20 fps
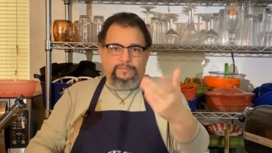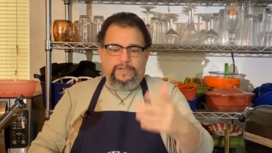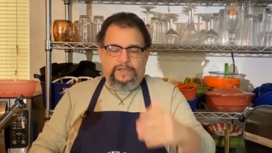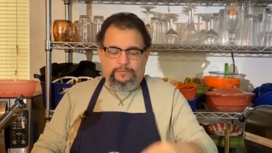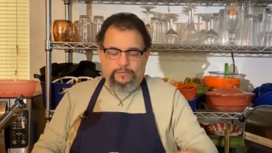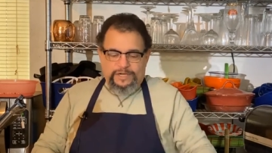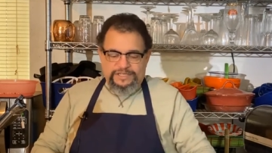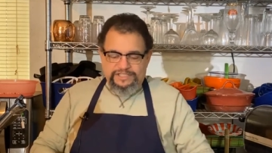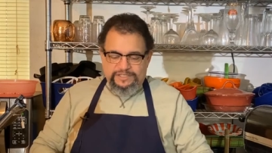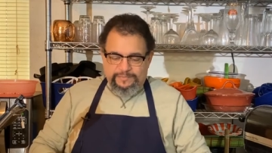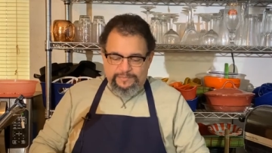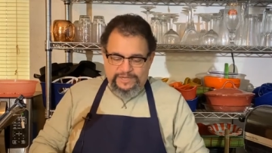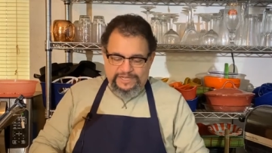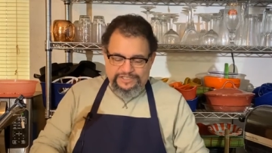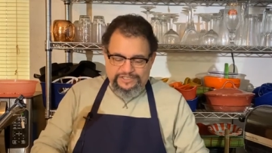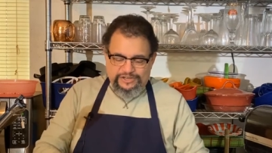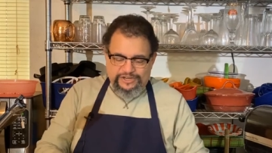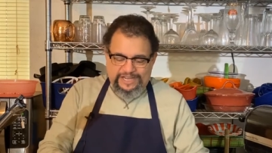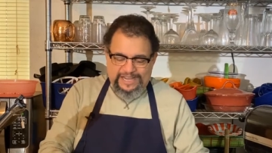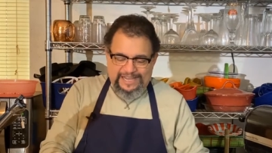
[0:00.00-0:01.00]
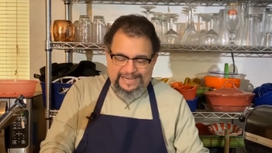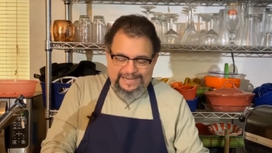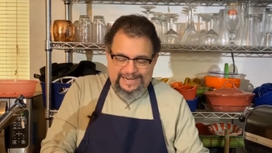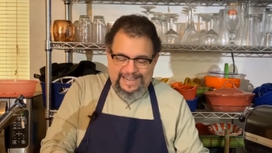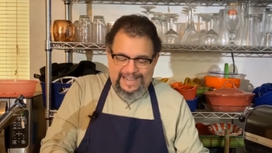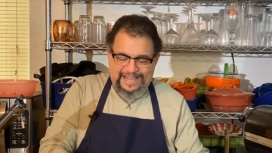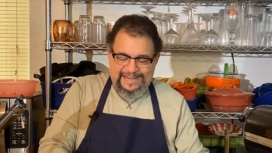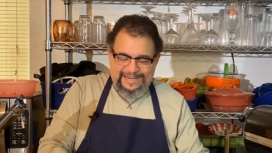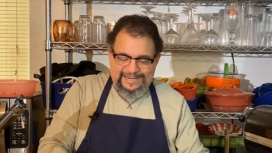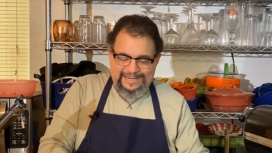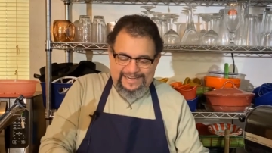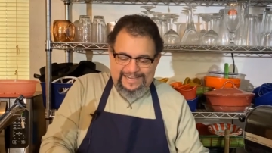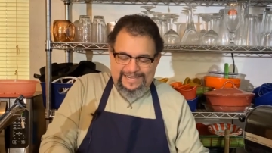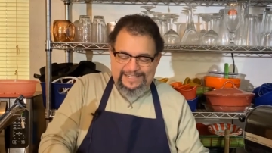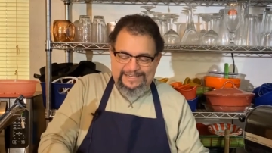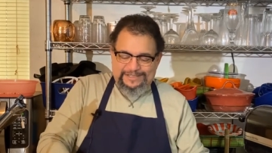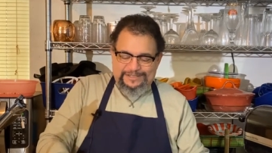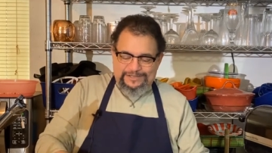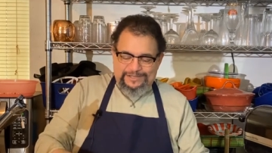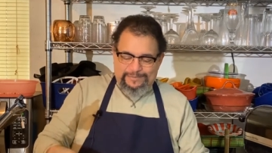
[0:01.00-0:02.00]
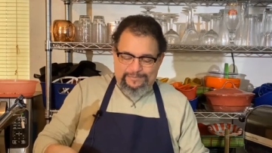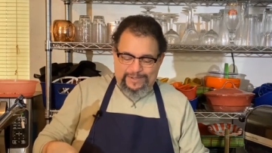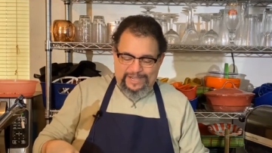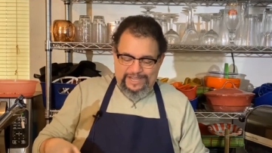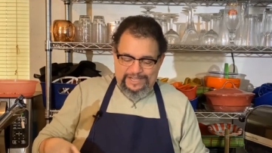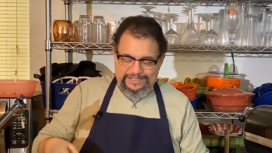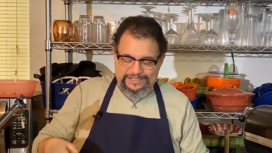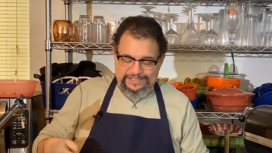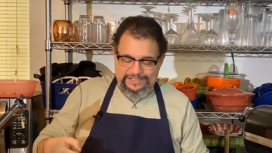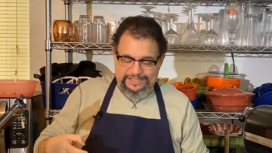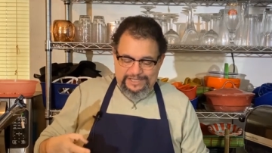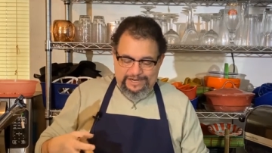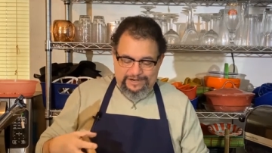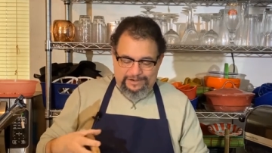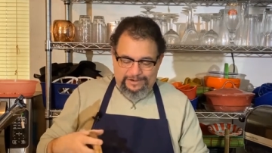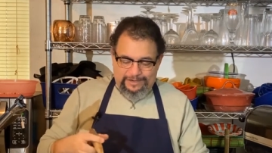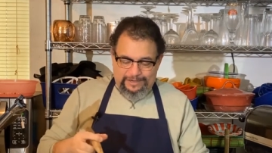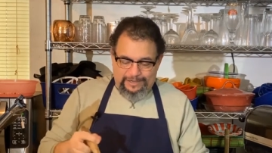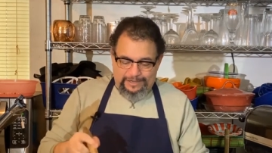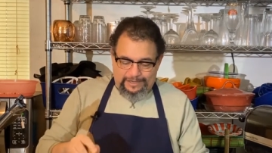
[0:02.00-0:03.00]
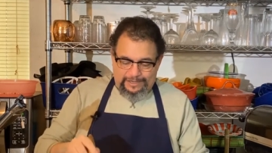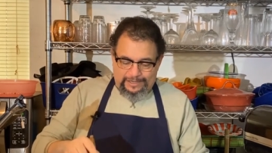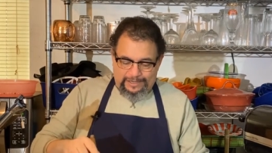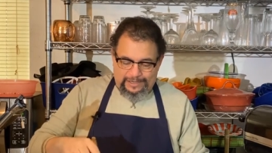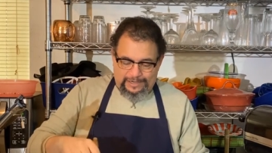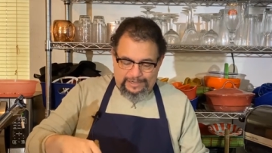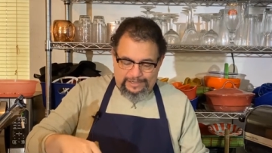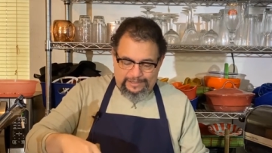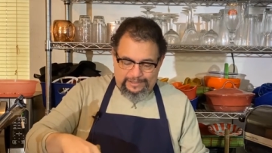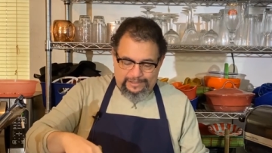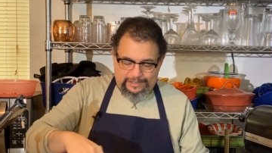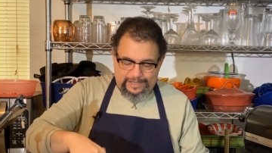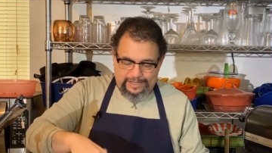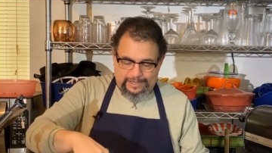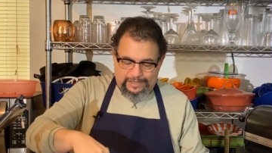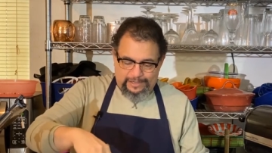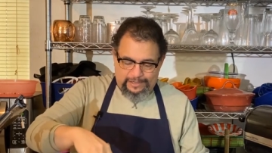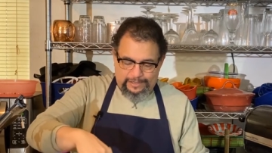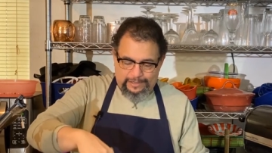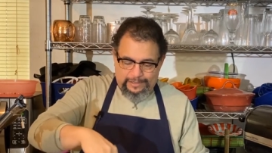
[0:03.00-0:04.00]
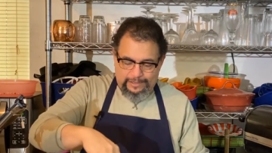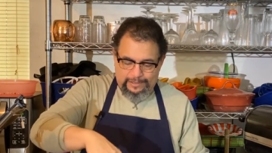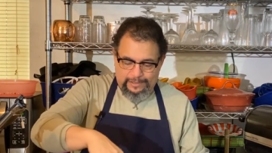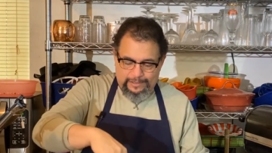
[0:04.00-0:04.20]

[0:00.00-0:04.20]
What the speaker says: recipes are getting added into the pages there. And I think